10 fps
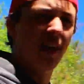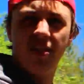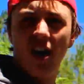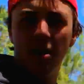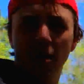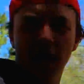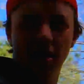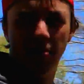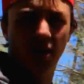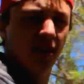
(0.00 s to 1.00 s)
I thought about
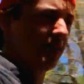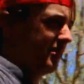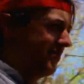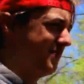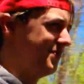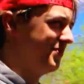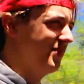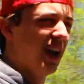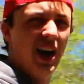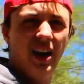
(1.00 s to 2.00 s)
it, but
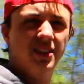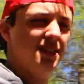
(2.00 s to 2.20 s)
nah.